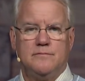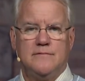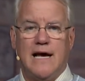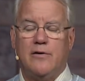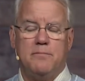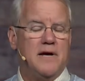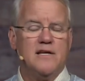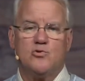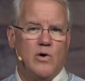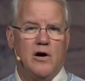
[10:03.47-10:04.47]
Now, it may
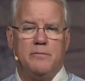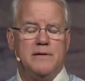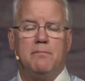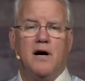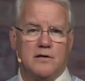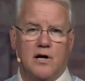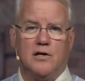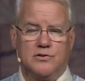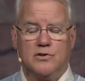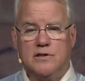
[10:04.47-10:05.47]
as well be bug
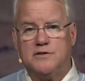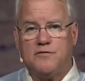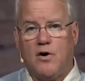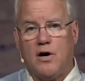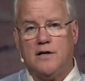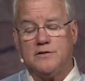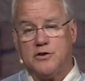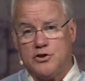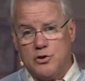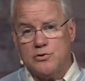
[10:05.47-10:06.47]
tussle as far as
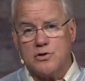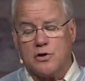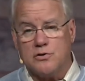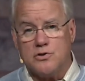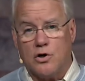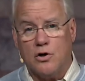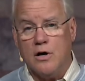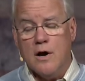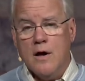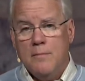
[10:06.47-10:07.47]
the Jews are
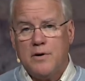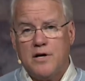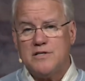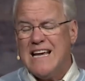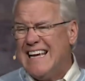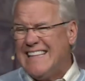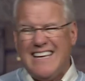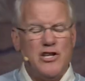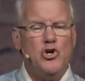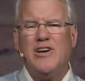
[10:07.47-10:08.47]
concerned, because
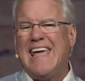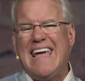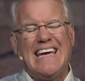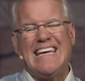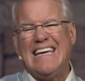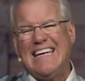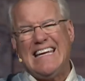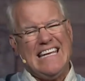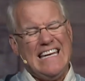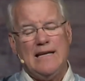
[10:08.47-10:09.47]
you can't get
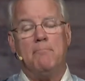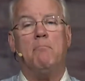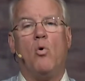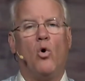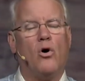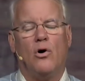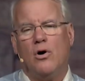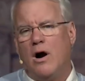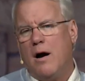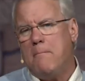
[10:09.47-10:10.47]
any
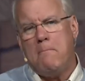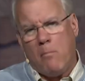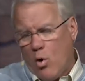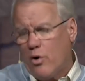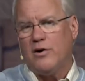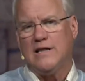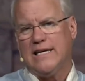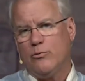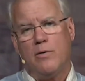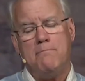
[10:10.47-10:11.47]
more
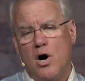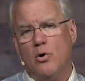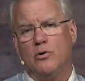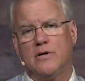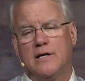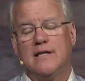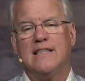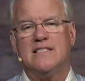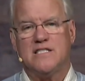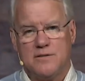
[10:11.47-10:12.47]
morally remote
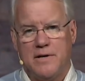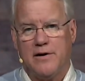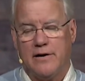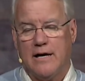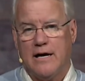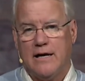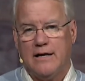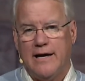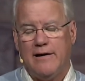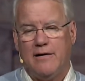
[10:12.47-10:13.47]
than Samaria.
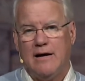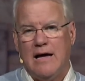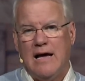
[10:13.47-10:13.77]
Now,